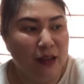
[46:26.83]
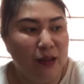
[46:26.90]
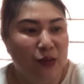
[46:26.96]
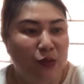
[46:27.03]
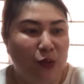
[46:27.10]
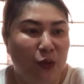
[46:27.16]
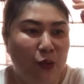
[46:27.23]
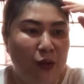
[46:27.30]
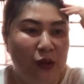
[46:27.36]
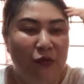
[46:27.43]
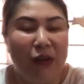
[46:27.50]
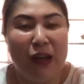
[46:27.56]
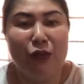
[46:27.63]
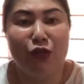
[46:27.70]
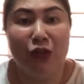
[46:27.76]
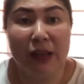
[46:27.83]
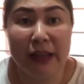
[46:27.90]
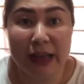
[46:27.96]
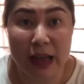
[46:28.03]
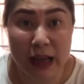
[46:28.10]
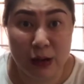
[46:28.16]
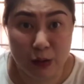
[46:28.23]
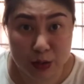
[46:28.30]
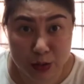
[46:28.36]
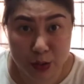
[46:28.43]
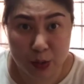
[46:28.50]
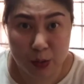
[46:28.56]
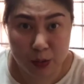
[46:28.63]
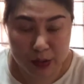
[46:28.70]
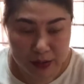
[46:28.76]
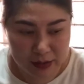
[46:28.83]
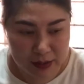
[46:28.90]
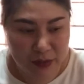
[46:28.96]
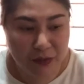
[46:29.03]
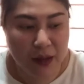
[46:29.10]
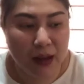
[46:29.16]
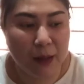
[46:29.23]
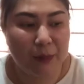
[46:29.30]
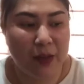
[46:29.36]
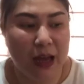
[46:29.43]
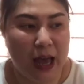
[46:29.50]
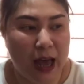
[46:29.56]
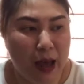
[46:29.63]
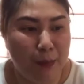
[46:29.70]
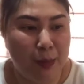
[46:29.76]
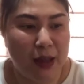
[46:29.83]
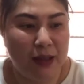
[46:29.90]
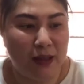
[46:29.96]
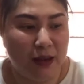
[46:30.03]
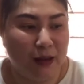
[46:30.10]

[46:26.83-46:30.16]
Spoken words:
So eventually I also developed the habit.